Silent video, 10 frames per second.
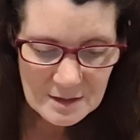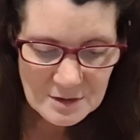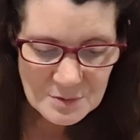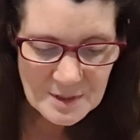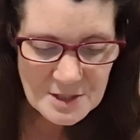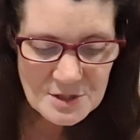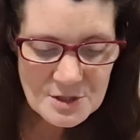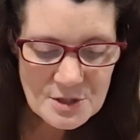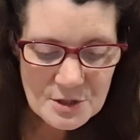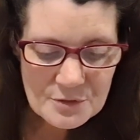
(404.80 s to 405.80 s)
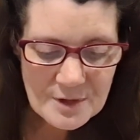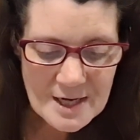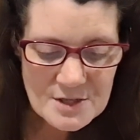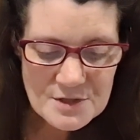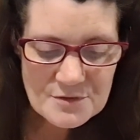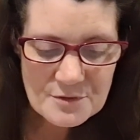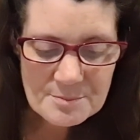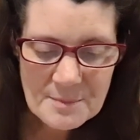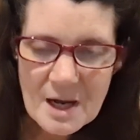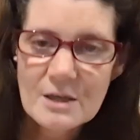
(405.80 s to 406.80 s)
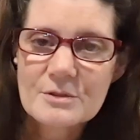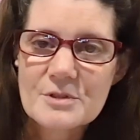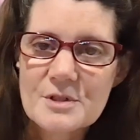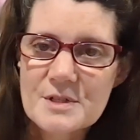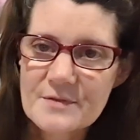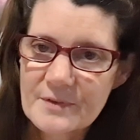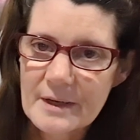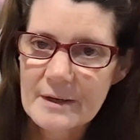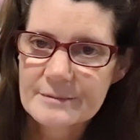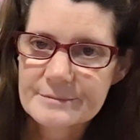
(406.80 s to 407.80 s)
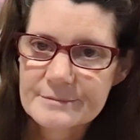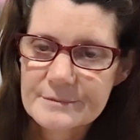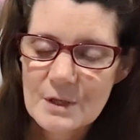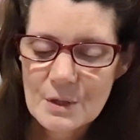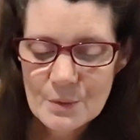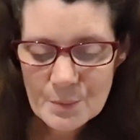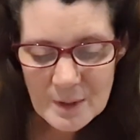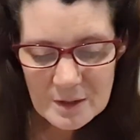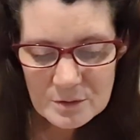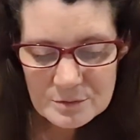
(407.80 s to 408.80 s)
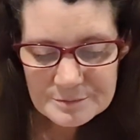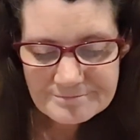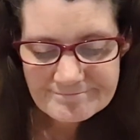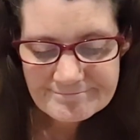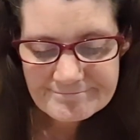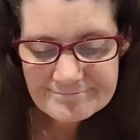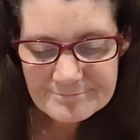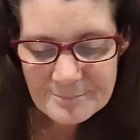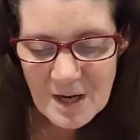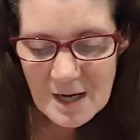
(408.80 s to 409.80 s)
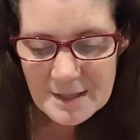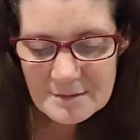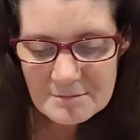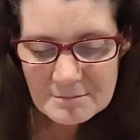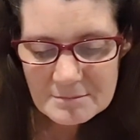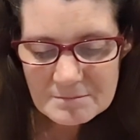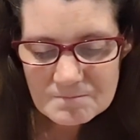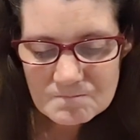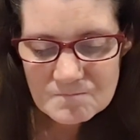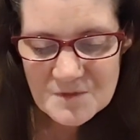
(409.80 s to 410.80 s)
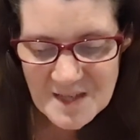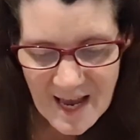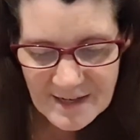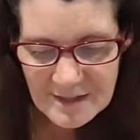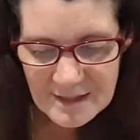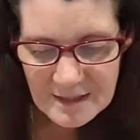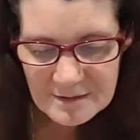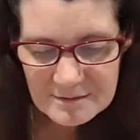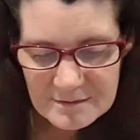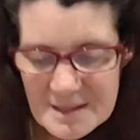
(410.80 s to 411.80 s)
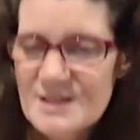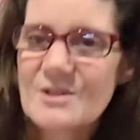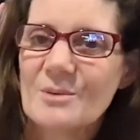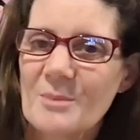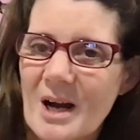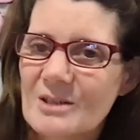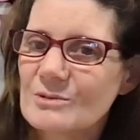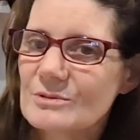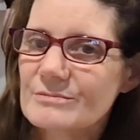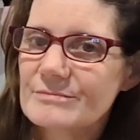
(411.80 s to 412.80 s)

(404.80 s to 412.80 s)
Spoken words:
22q ranges from mild to severe. Well, mine, sadly, is not mild